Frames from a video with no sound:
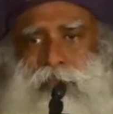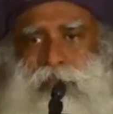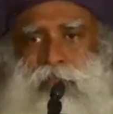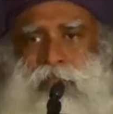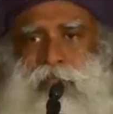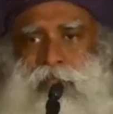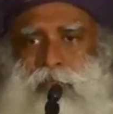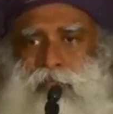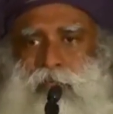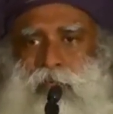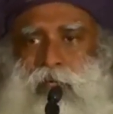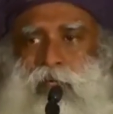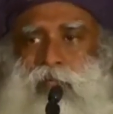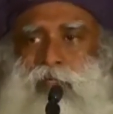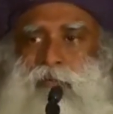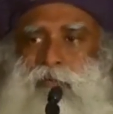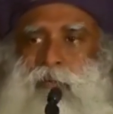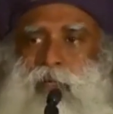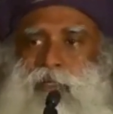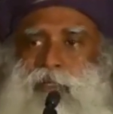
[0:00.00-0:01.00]
it
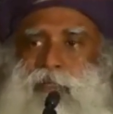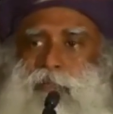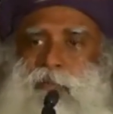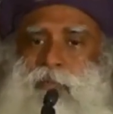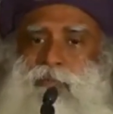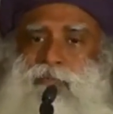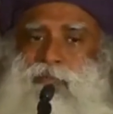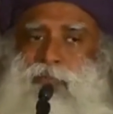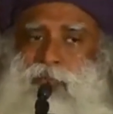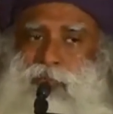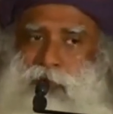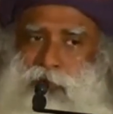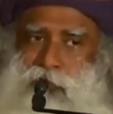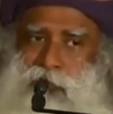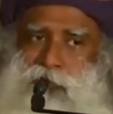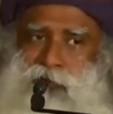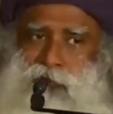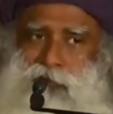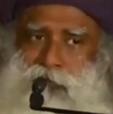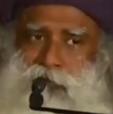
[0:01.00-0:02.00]
bears maximum
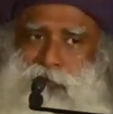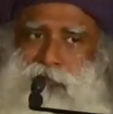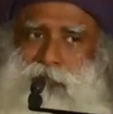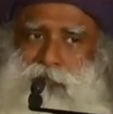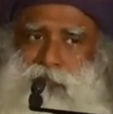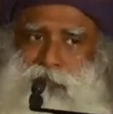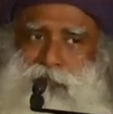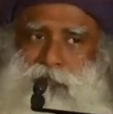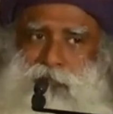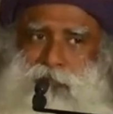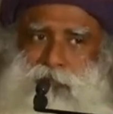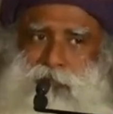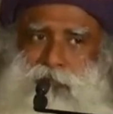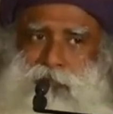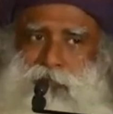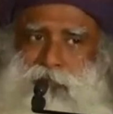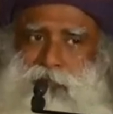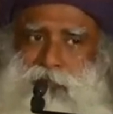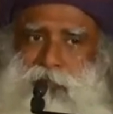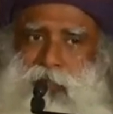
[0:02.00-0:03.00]
fruit
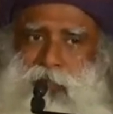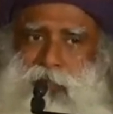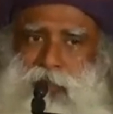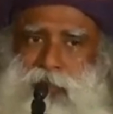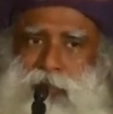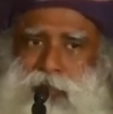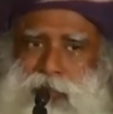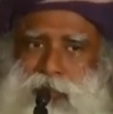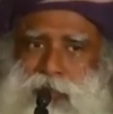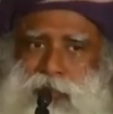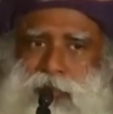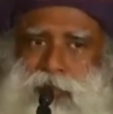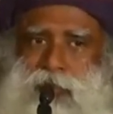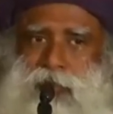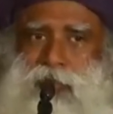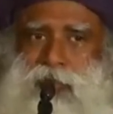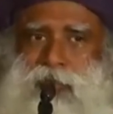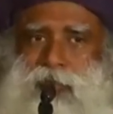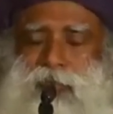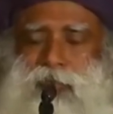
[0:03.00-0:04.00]
because
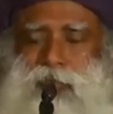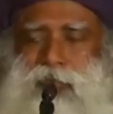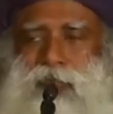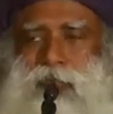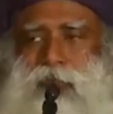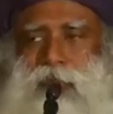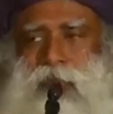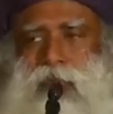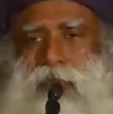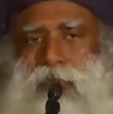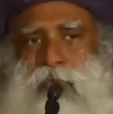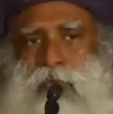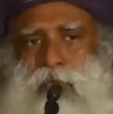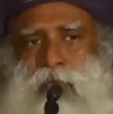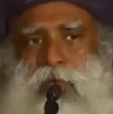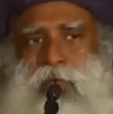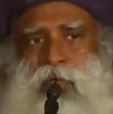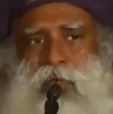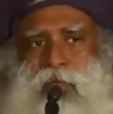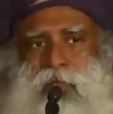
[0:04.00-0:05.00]
of the
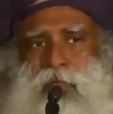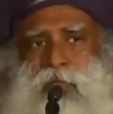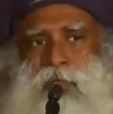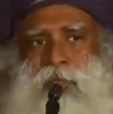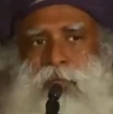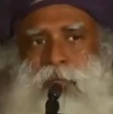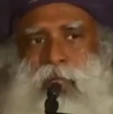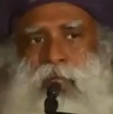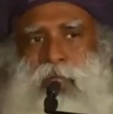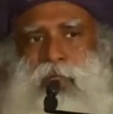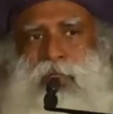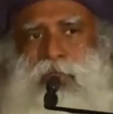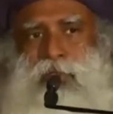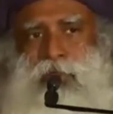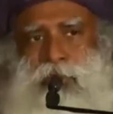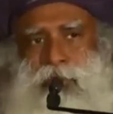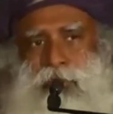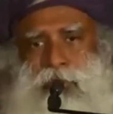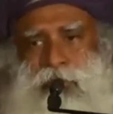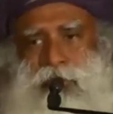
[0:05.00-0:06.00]
way the
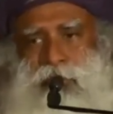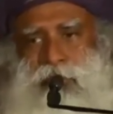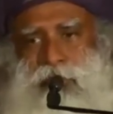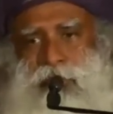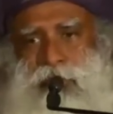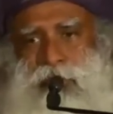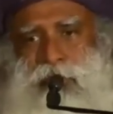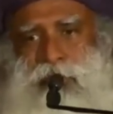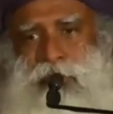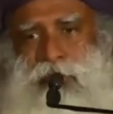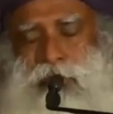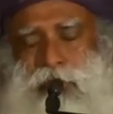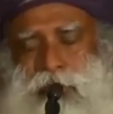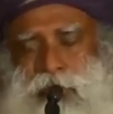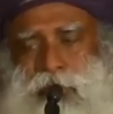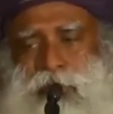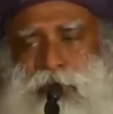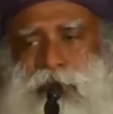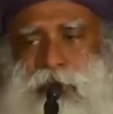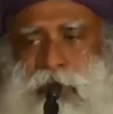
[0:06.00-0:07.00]
planet is
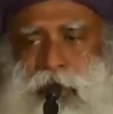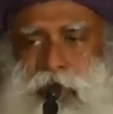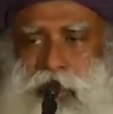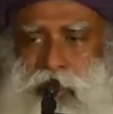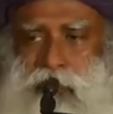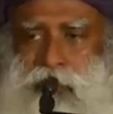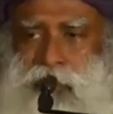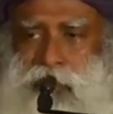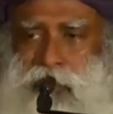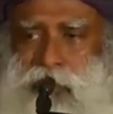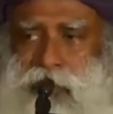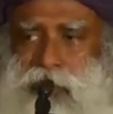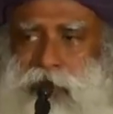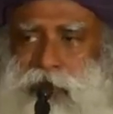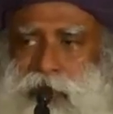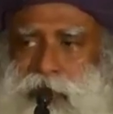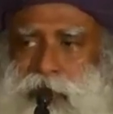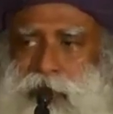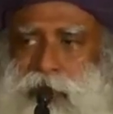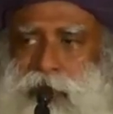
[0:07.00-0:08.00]
behaving
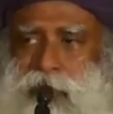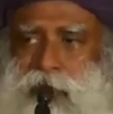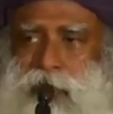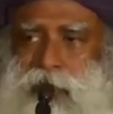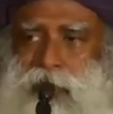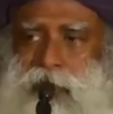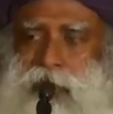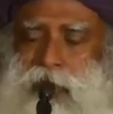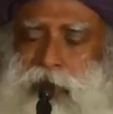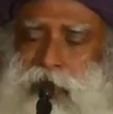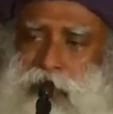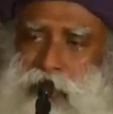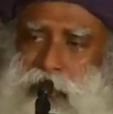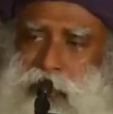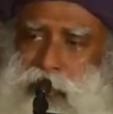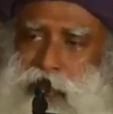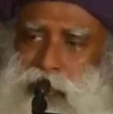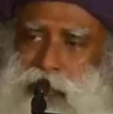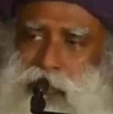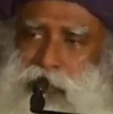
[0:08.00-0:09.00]
in
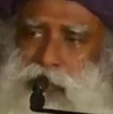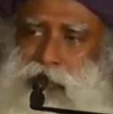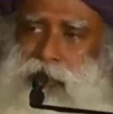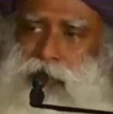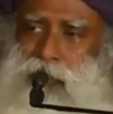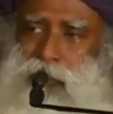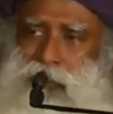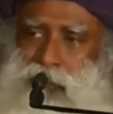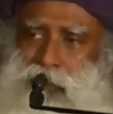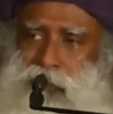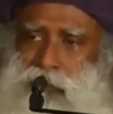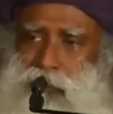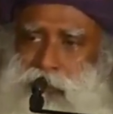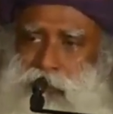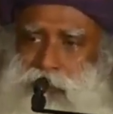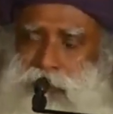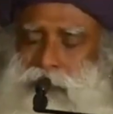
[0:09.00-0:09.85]
relation to your system.